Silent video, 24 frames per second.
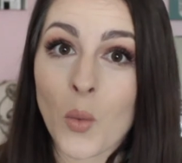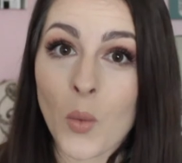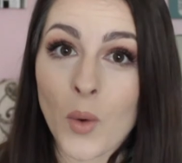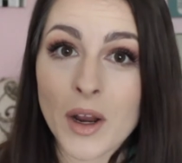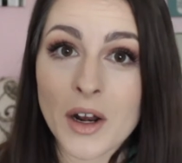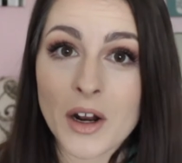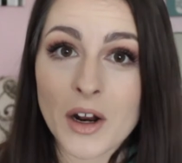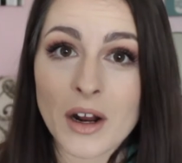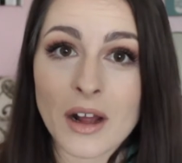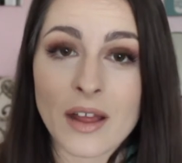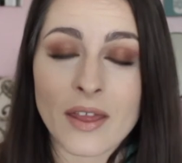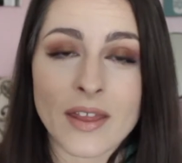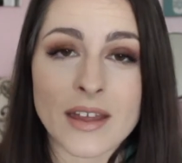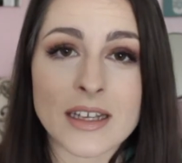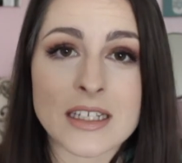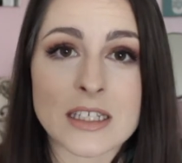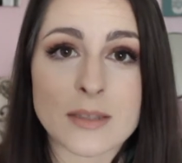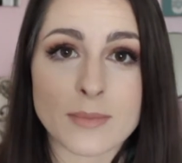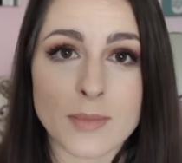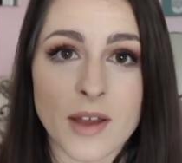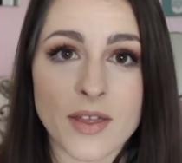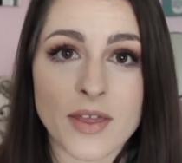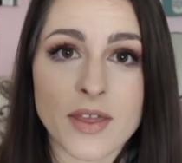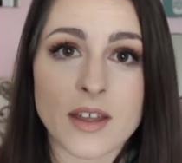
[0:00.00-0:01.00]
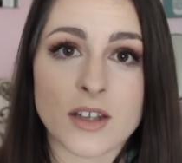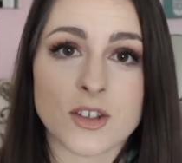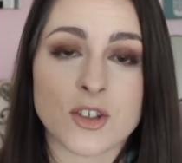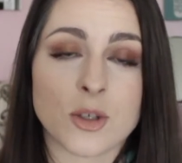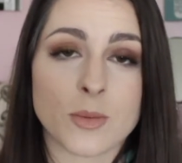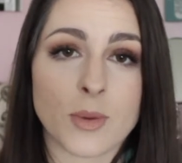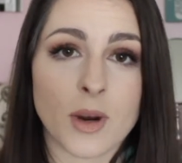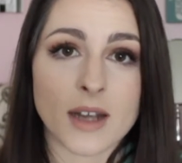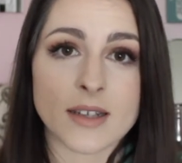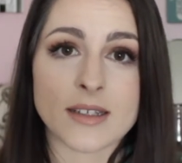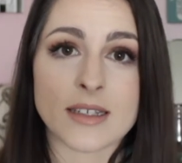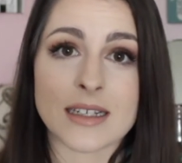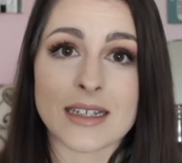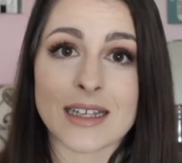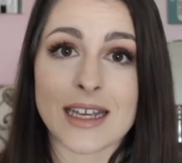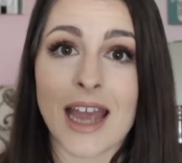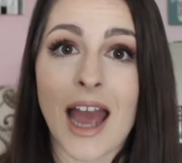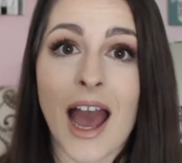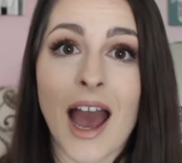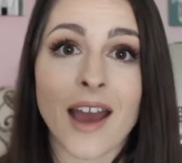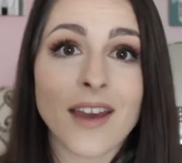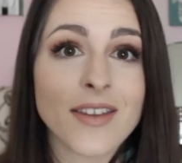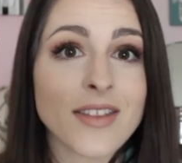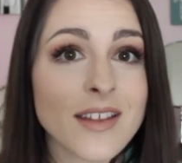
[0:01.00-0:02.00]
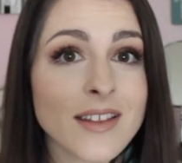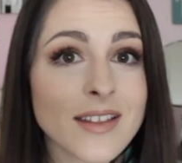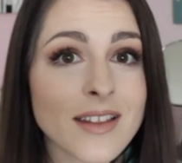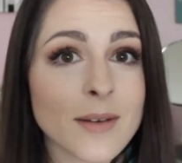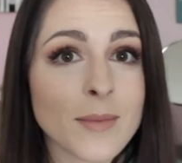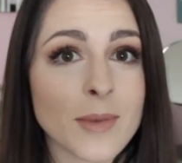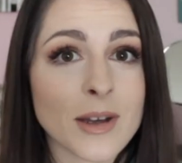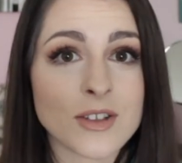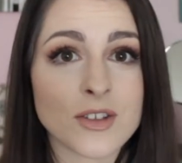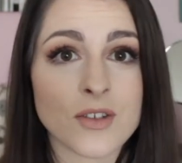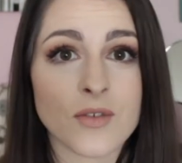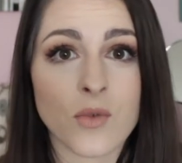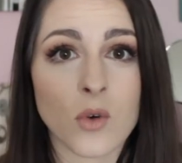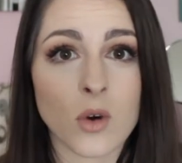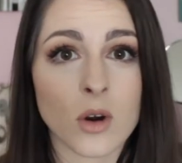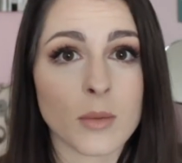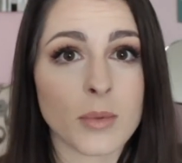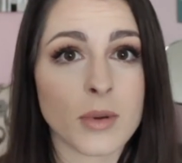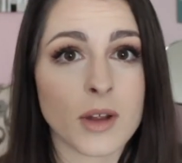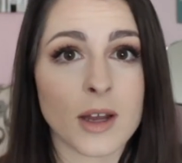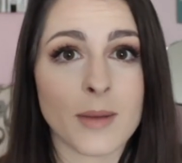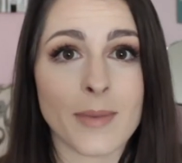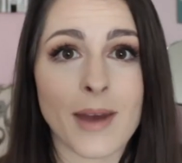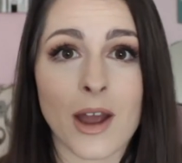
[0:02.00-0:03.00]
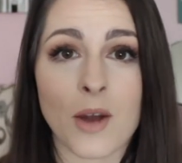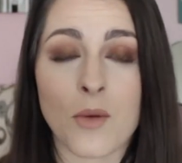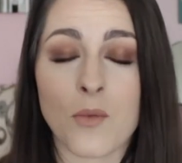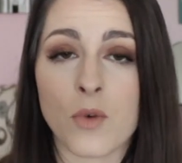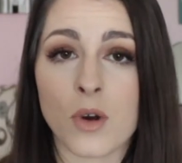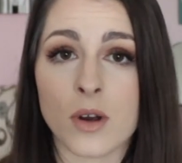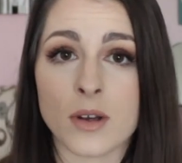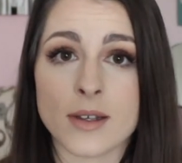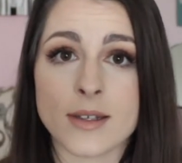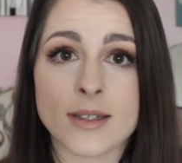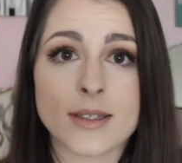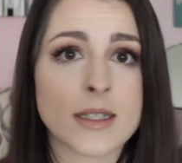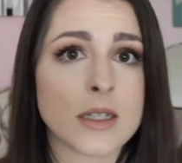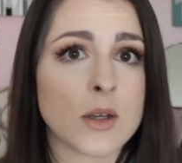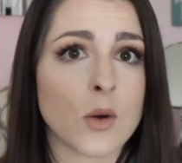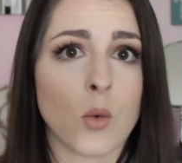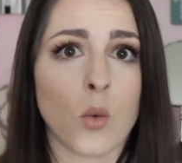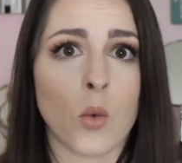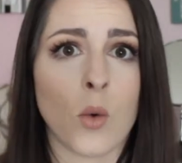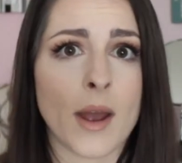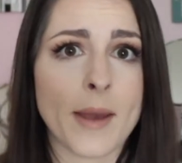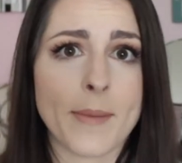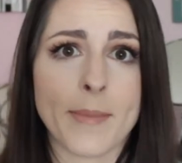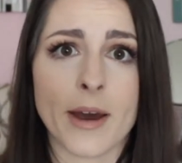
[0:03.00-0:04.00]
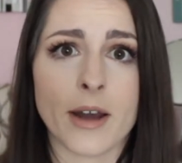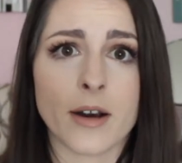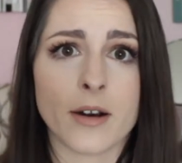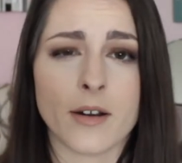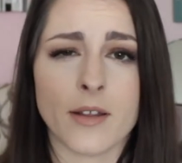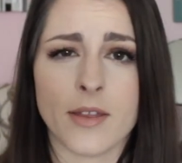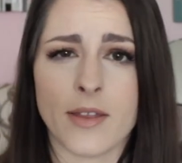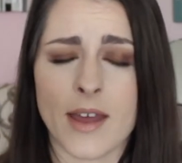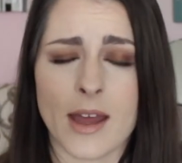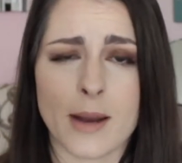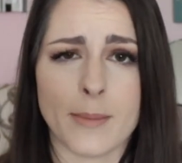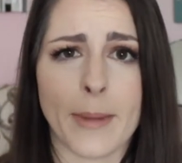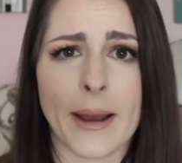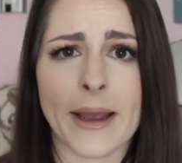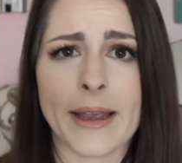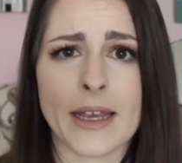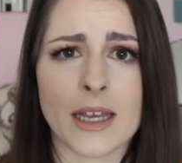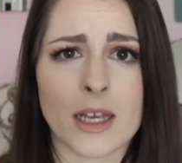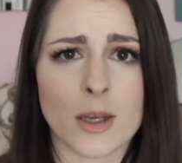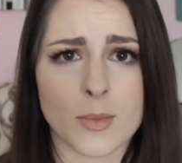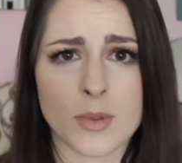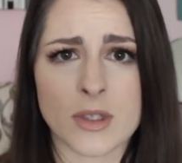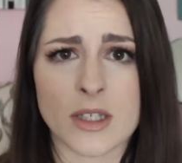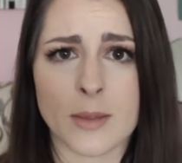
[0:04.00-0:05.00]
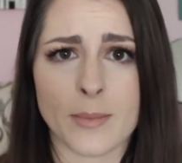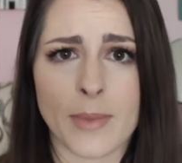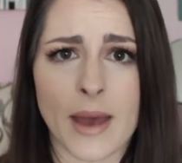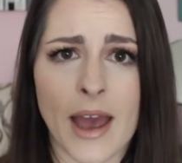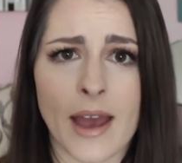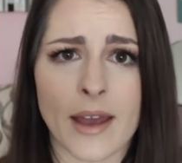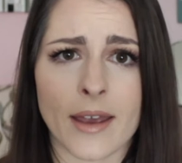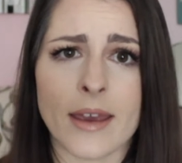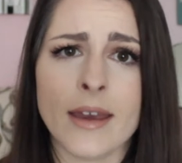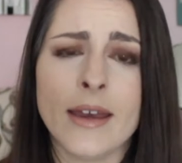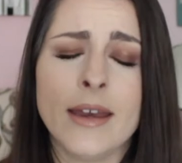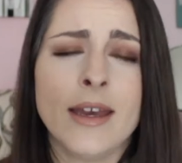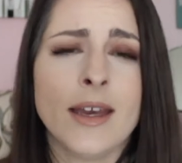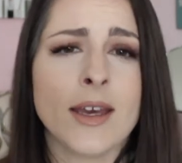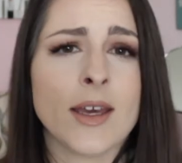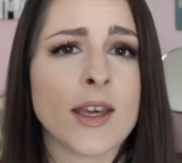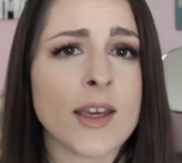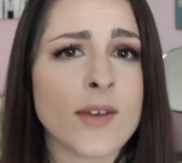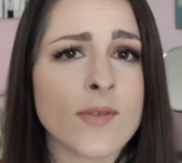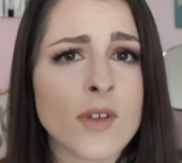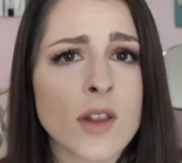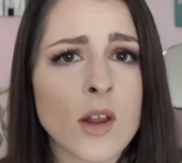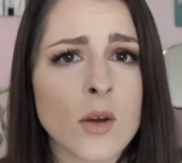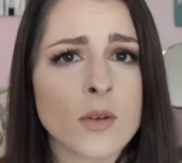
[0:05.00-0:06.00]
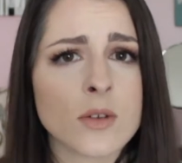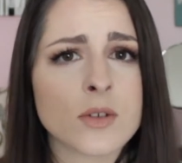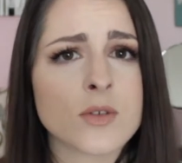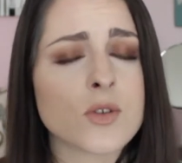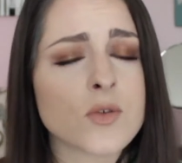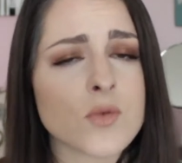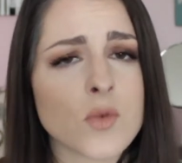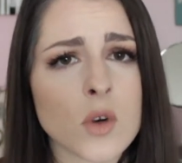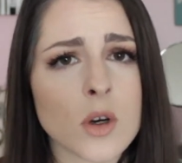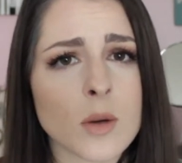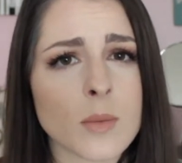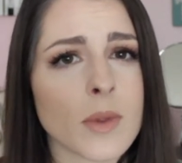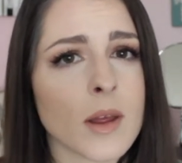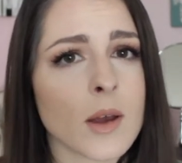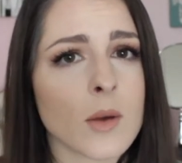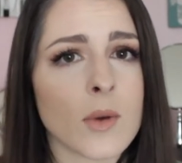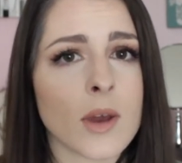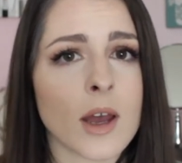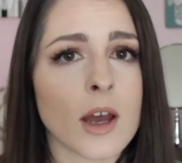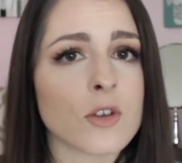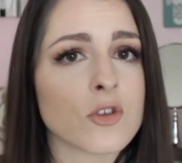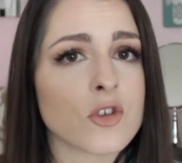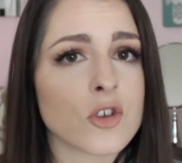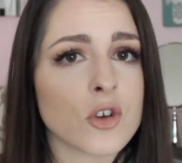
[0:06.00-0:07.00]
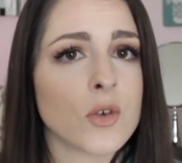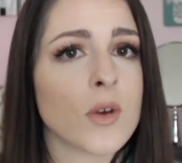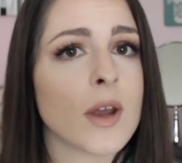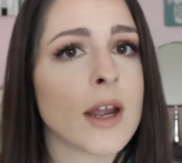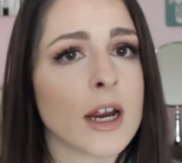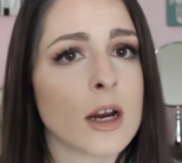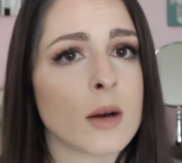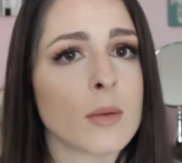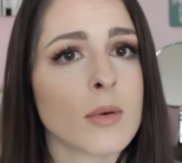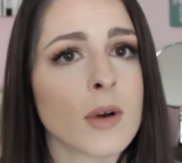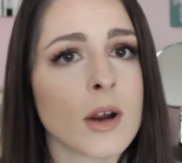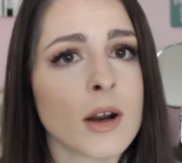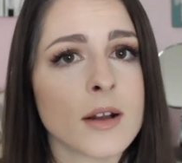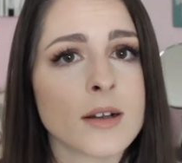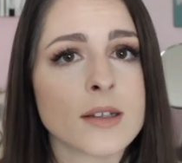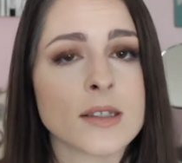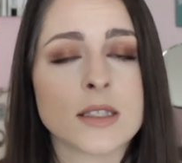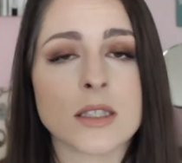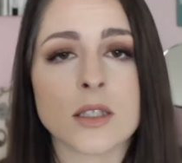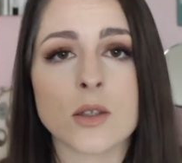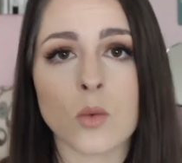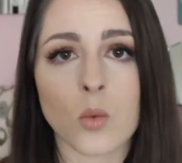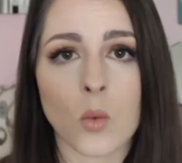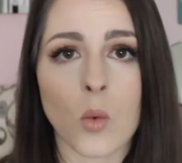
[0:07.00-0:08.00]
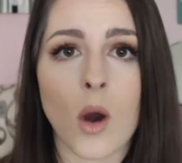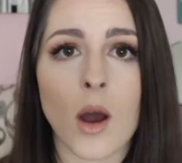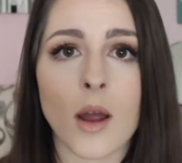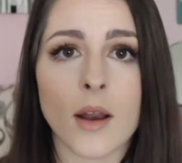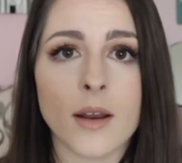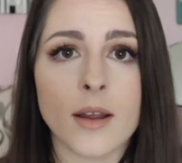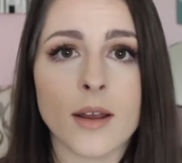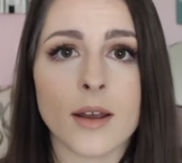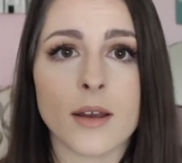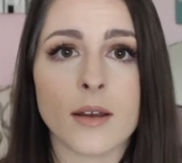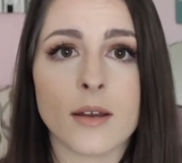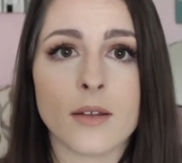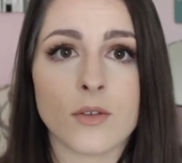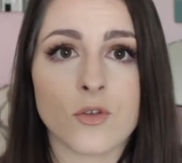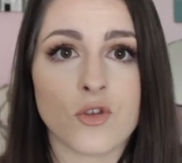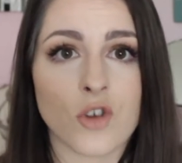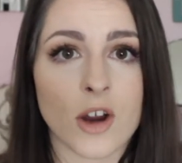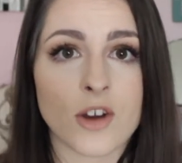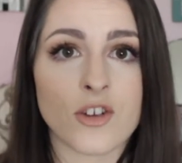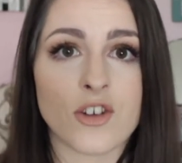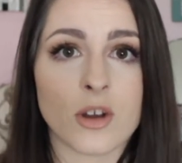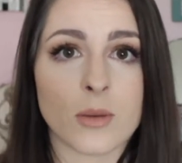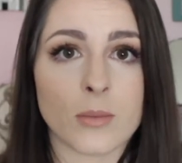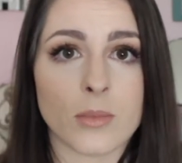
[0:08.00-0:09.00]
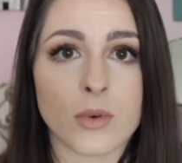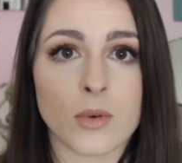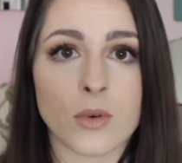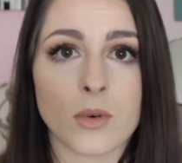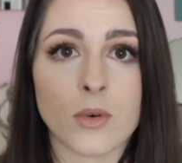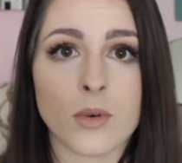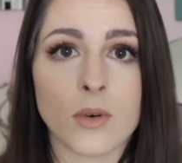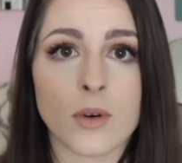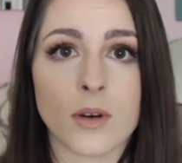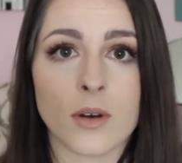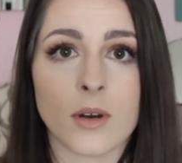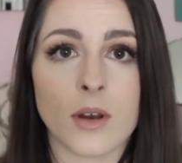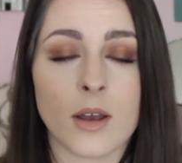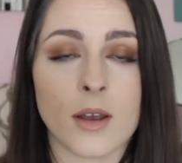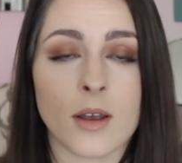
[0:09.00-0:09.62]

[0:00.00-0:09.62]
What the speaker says: winner this month, surprisingly. I think that my Sephora Play bag was way better than my Ipsy bag. Even though in Sephora Play we got 2 hair products, the one dry shampoo,